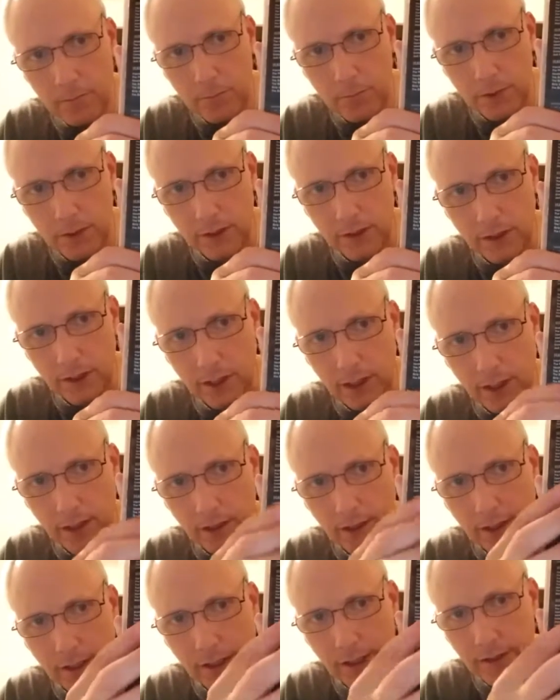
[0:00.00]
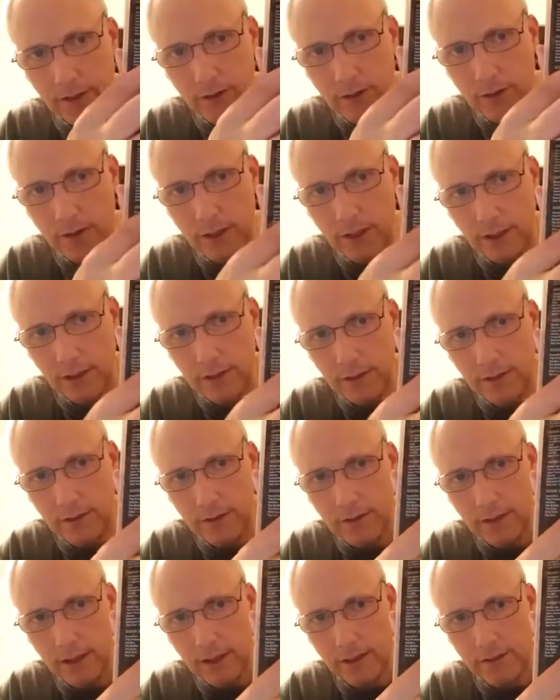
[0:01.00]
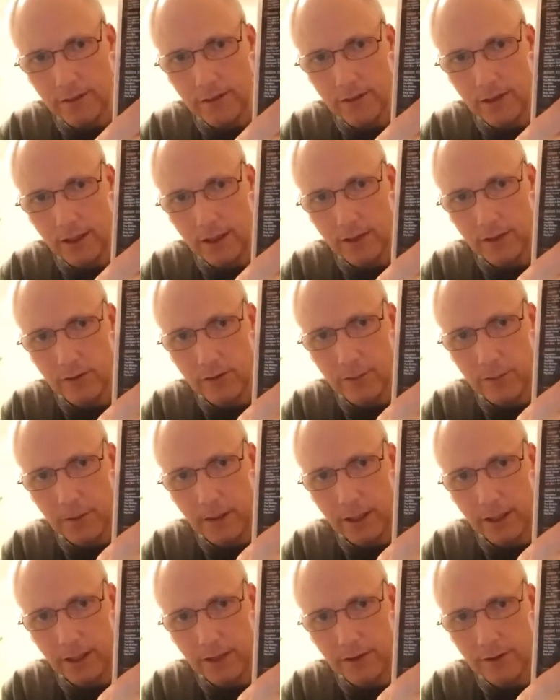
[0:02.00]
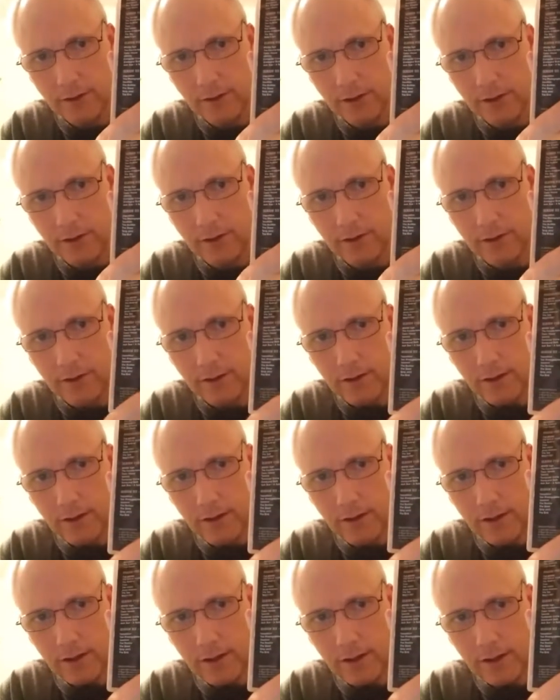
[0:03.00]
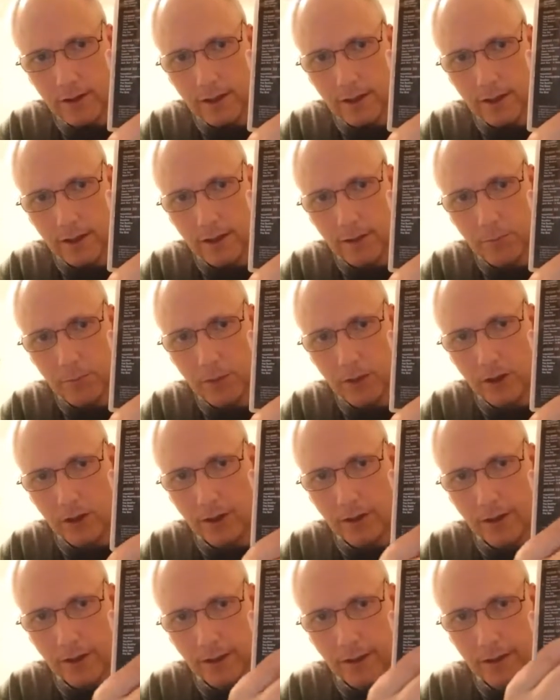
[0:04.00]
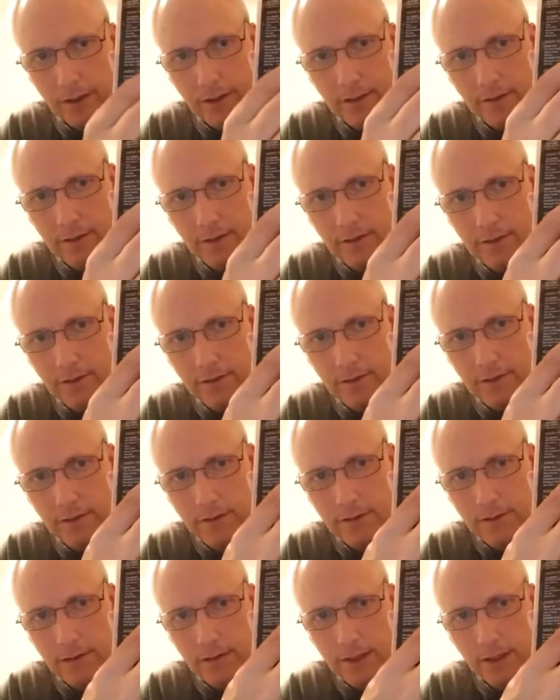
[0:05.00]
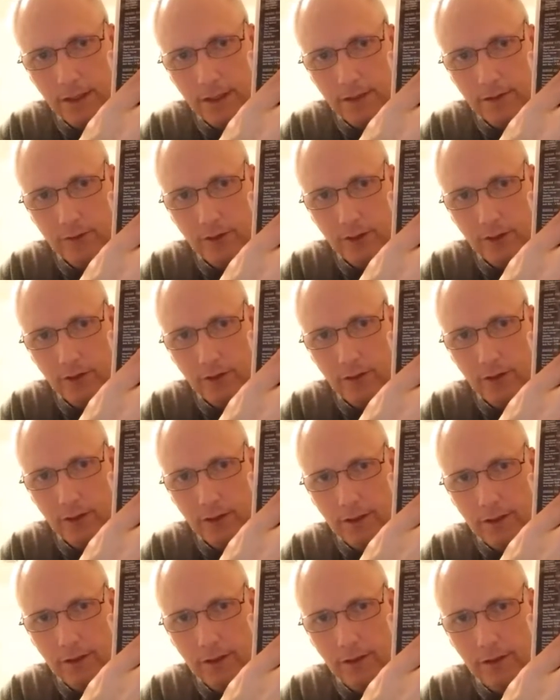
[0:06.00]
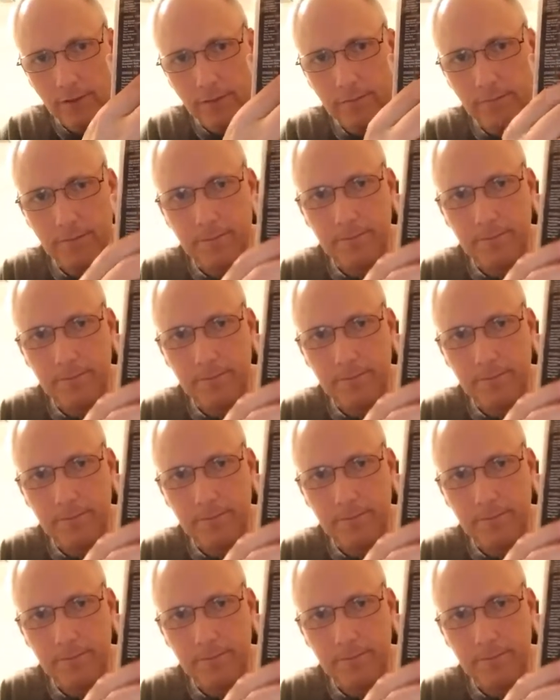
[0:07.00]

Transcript: But you got Dietrich, and that's the inspector, and Barney. Dietrich right there.